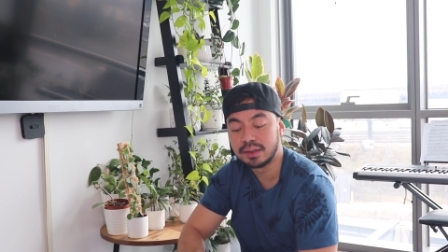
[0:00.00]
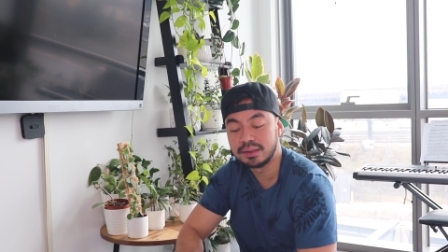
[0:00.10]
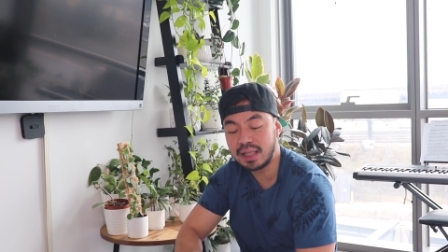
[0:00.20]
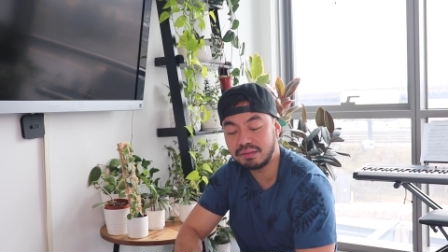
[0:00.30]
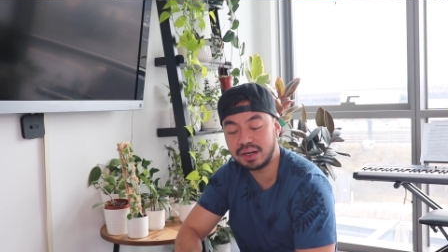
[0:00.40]

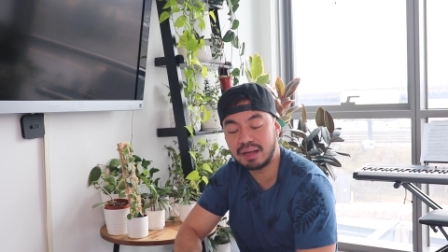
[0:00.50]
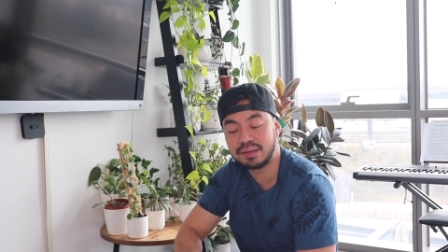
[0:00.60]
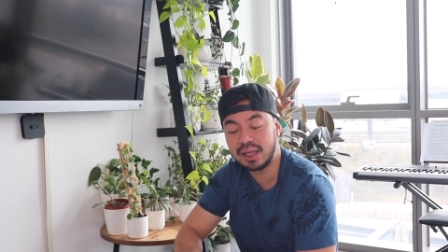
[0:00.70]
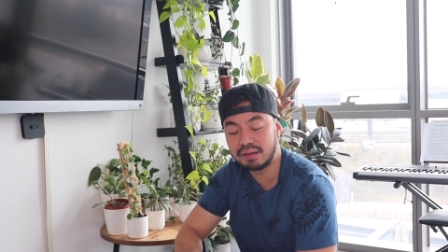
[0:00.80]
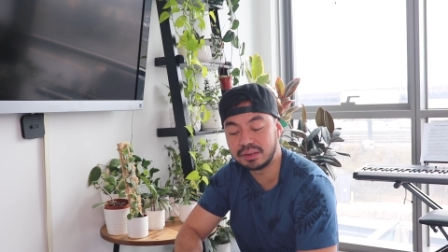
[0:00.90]
Never have
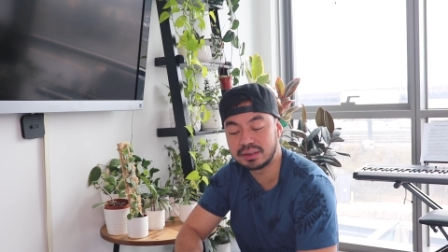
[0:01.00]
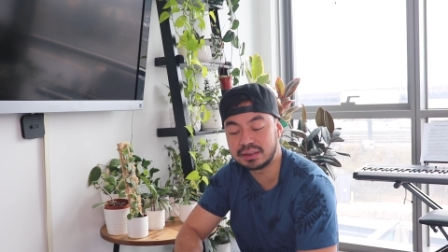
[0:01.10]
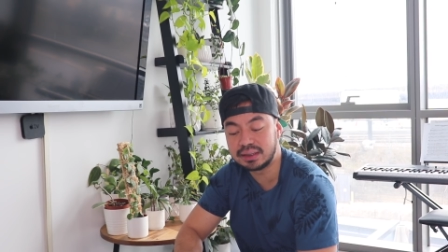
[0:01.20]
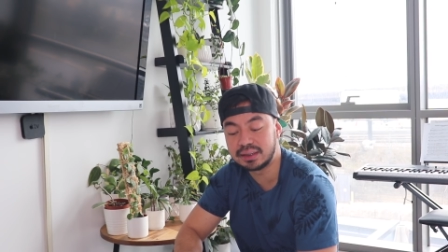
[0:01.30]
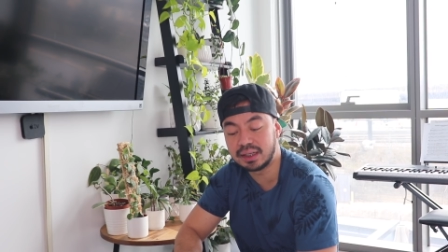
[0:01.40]
I ever
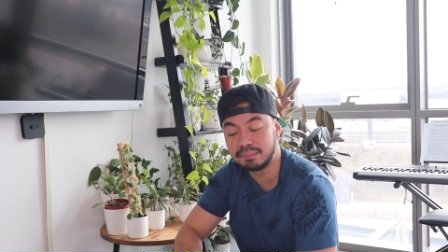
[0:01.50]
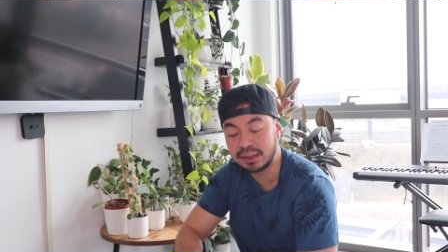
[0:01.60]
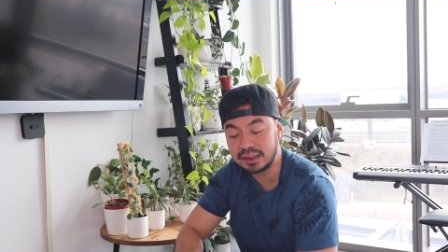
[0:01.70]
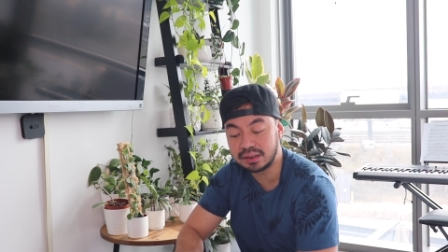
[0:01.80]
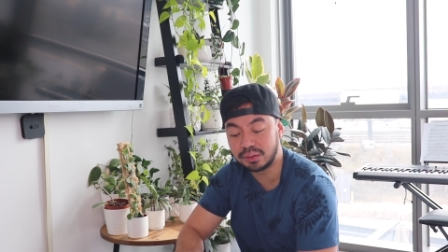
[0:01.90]
deleted a
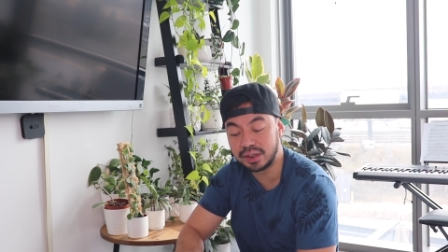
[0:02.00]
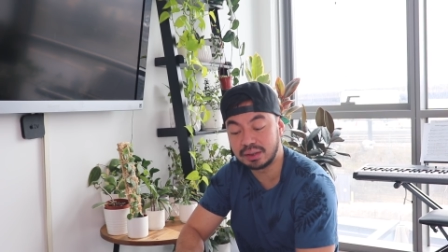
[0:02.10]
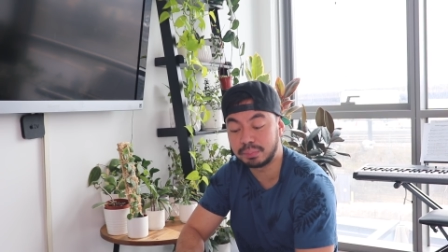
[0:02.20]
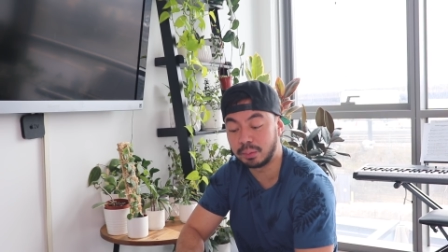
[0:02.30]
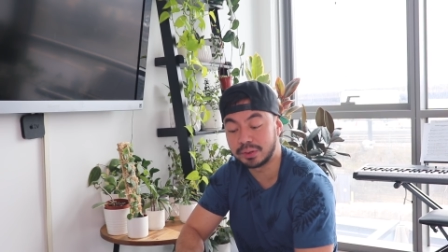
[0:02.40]
mean or
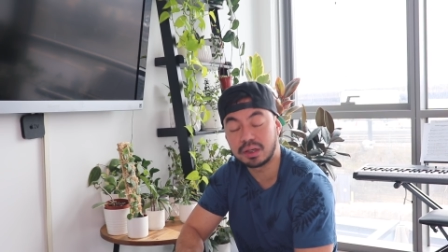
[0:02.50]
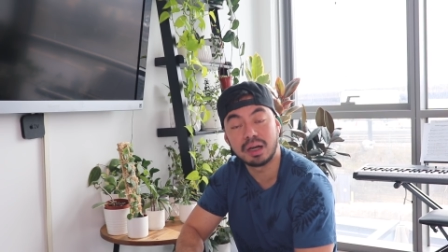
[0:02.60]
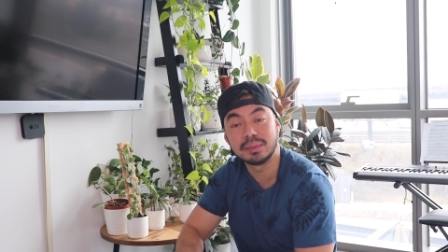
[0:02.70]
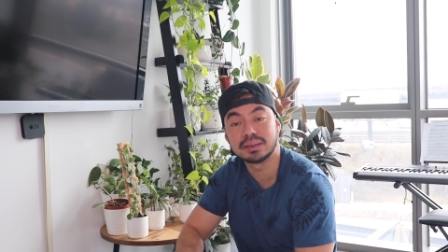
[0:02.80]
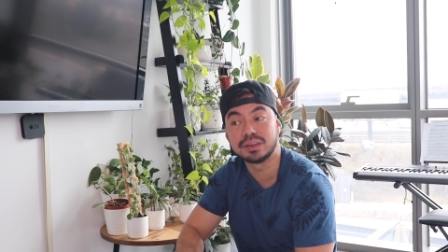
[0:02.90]
inappropriate
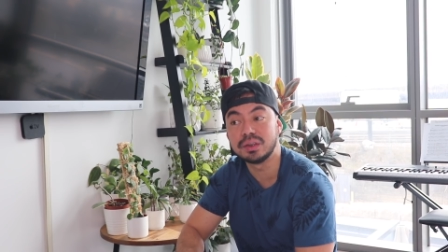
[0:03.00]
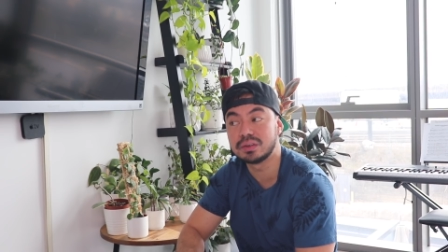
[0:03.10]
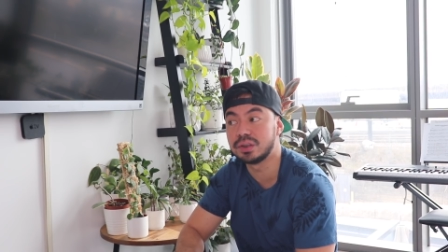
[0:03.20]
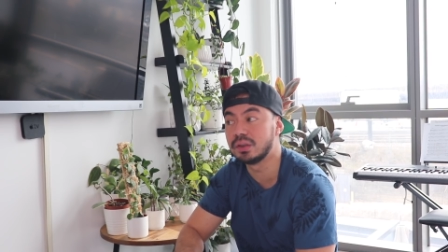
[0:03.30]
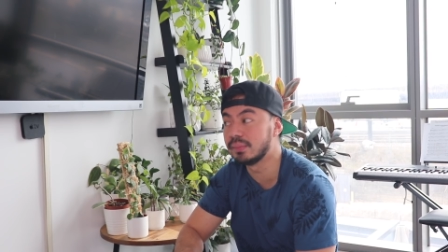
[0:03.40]
comments on
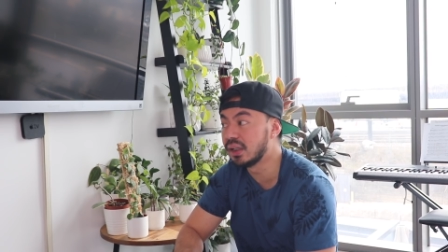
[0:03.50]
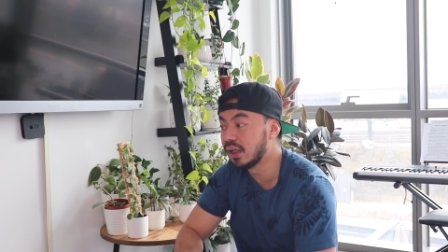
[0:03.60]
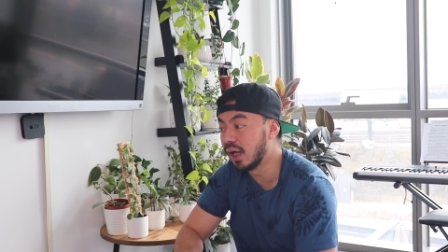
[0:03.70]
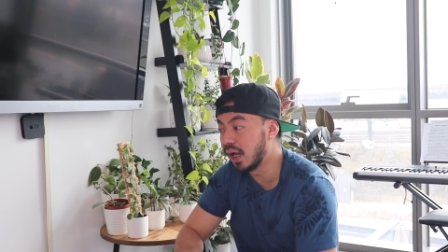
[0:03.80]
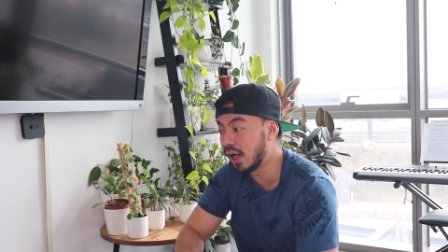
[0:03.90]
YouTube.
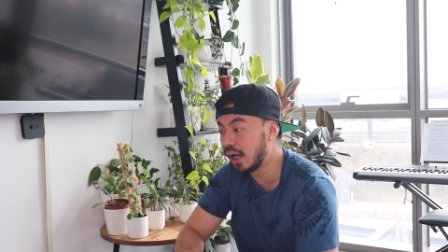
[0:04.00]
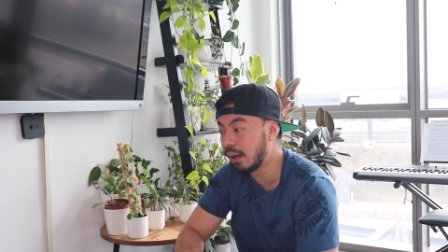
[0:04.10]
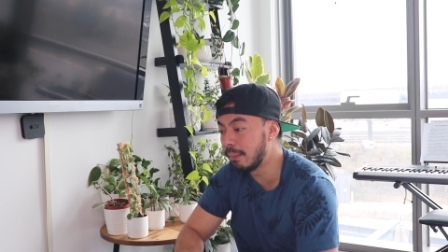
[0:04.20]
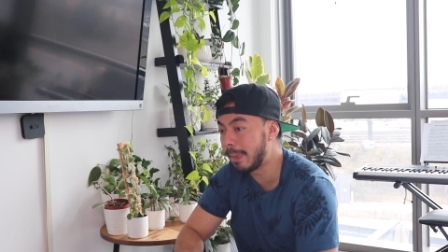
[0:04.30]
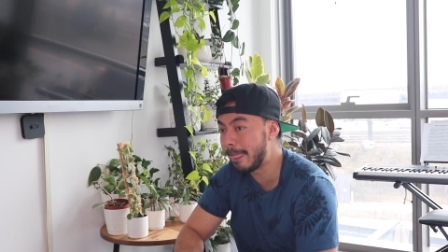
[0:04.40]

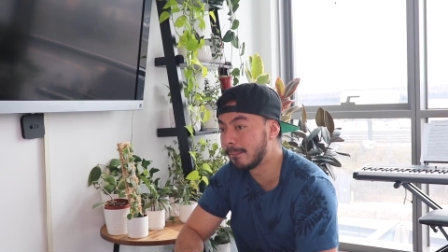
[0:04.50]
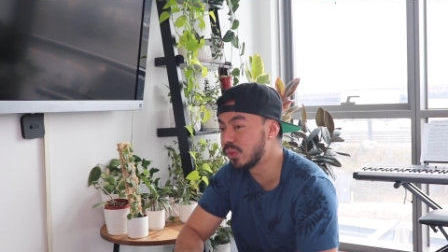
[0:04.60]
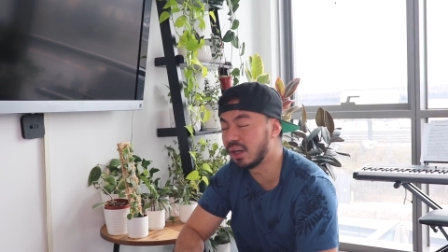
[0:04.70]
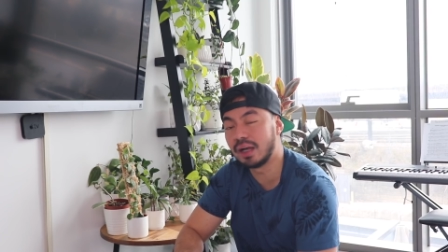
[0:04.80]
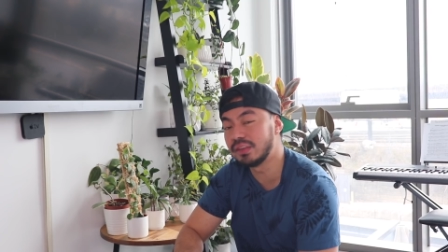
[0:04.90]
Um,
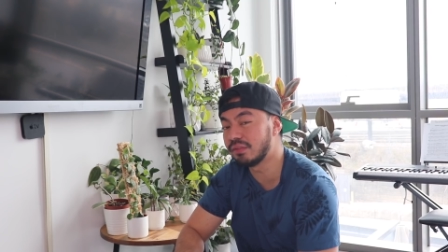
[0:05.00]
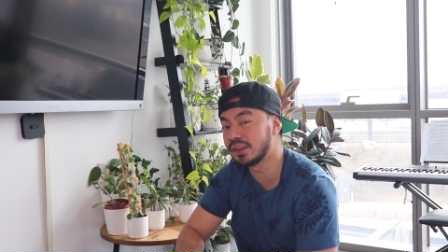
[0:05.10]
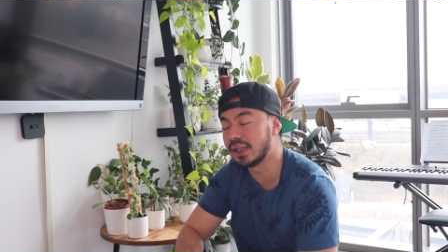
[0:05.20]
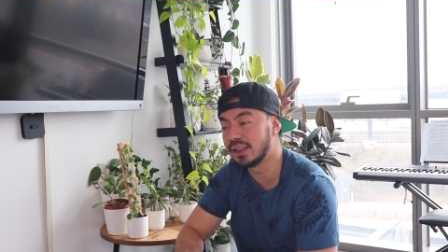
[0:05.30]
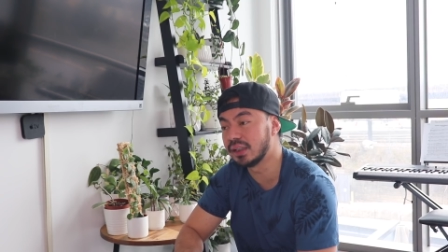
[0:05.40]
no, I've never
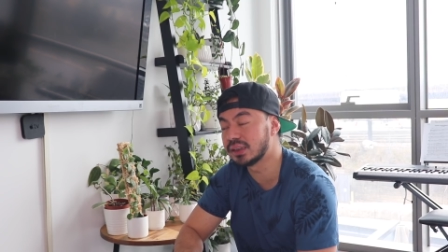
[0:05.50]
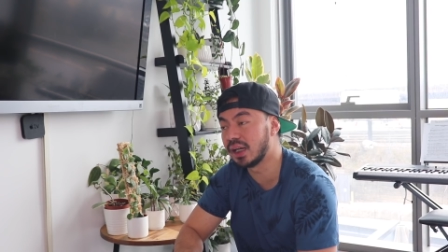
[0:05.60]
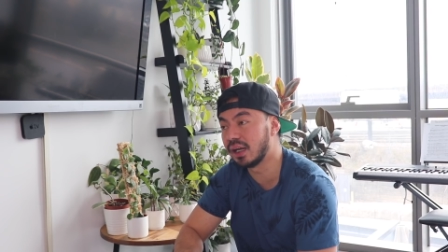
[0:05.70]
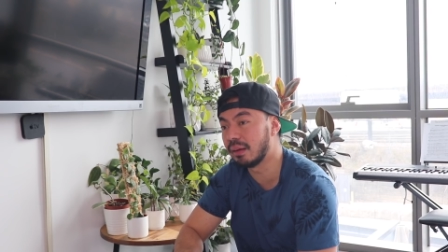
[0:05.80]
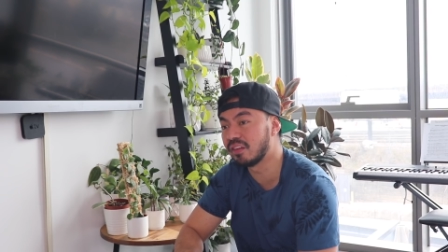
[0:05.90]
done it.
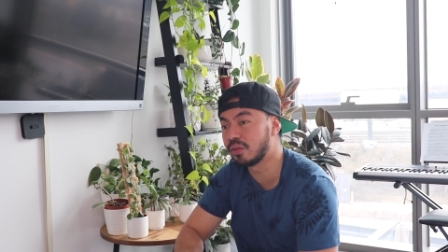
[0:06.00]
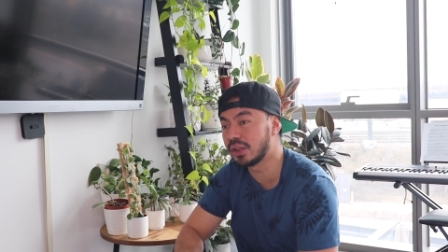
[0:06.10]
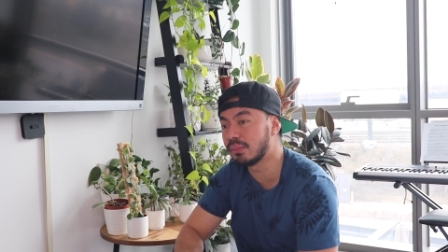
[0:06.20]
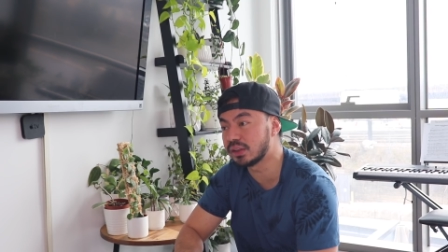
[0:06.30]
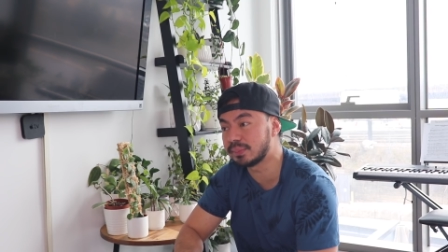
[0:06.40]
Uh, for
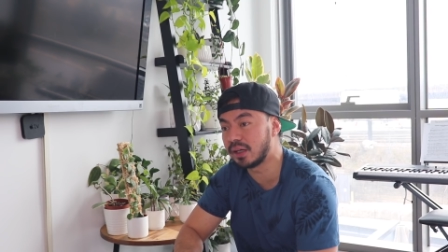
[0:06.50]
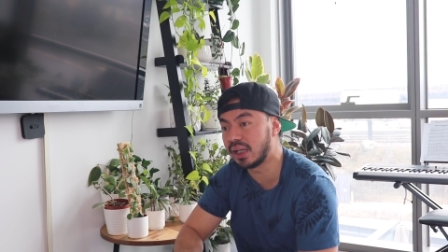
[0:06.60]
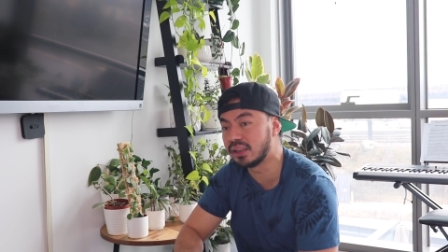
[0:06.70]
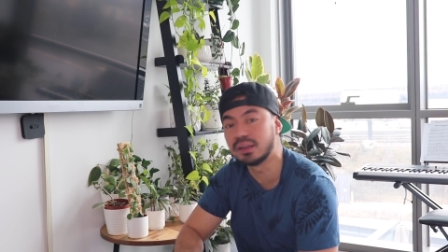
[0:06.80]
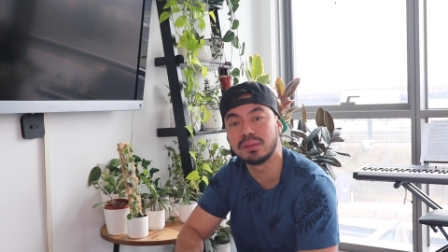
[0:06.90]
the most part,
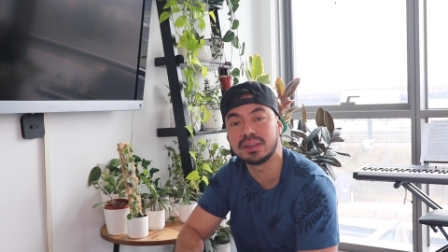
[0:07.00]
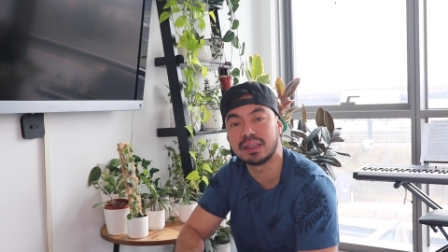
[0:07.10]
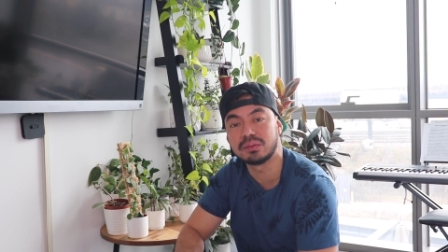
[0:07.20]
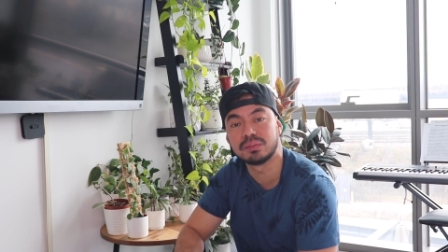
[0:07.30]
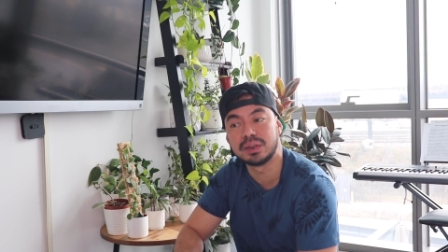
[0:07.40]
I don't
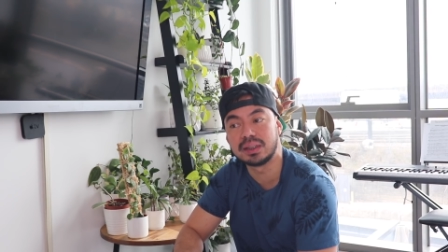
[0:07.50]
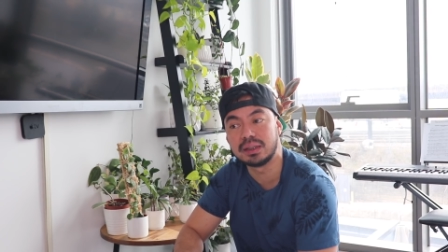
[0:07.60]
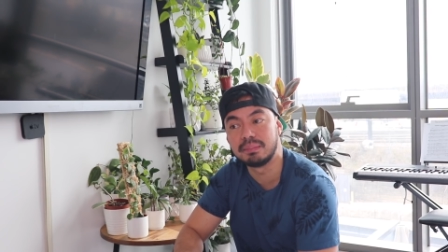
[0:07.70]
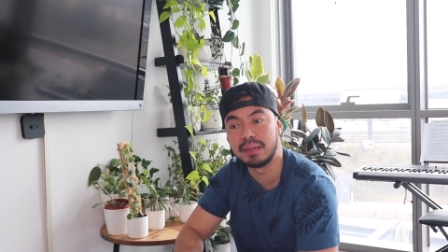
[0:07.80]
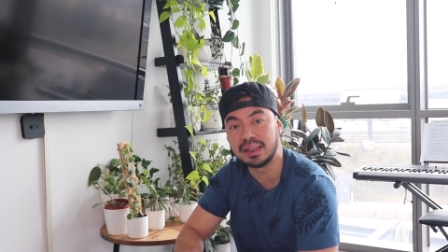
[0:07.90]
get
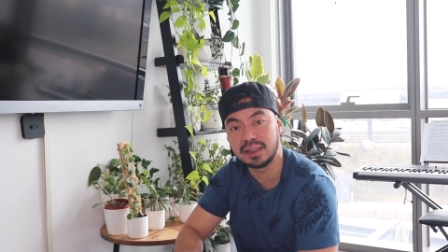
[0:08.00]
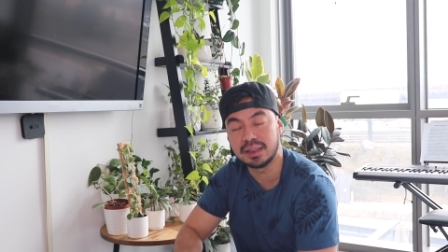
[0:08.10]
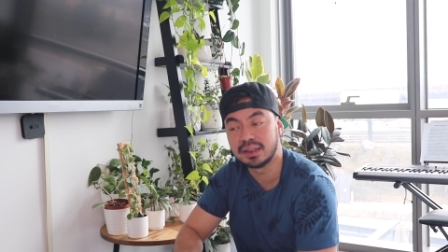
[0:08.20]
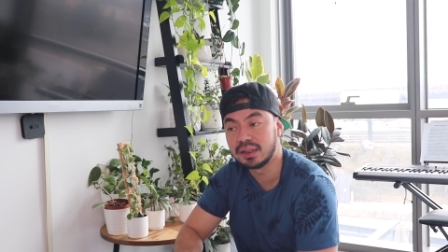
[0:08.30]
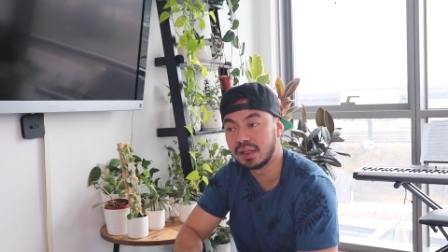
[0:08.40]
really many